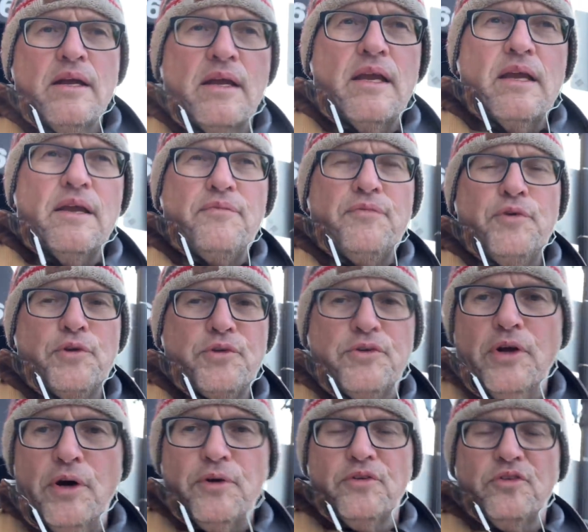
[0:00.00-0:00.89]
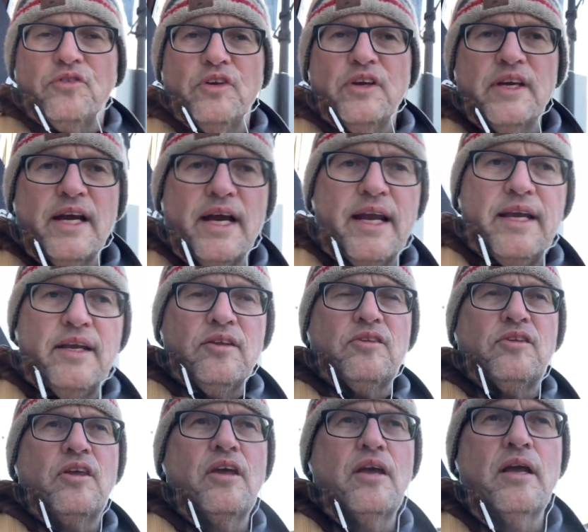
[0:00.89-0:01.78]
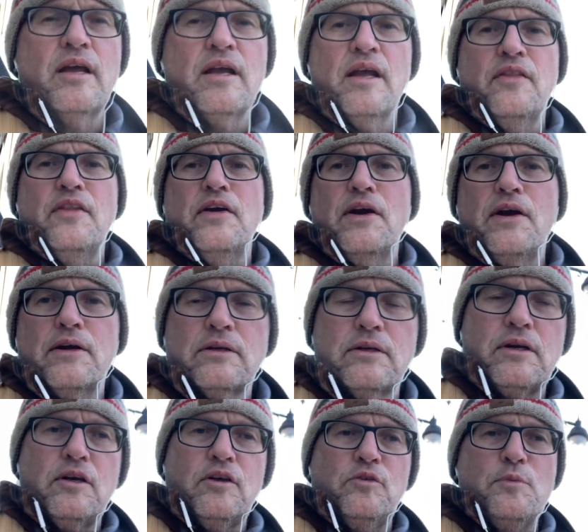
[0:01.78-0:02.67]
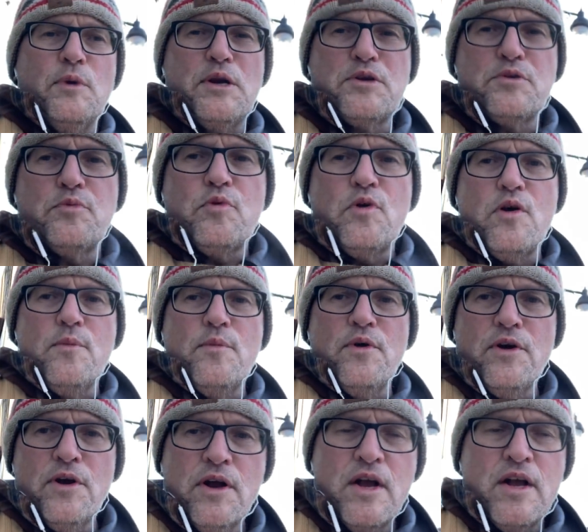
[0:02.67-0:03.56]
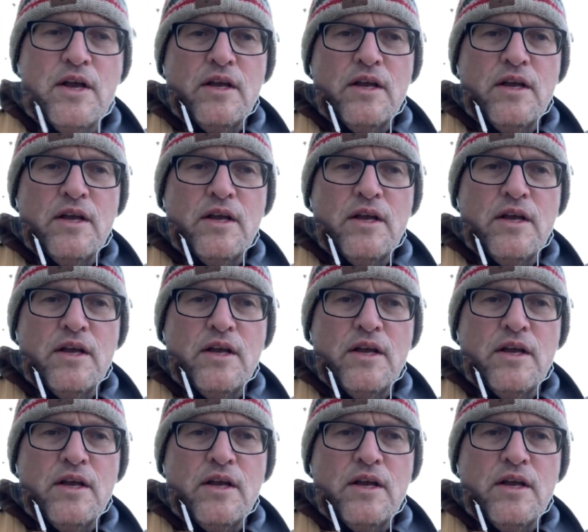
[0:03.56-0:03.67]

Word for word: If there's no sea ice and the Arctic is much warmer,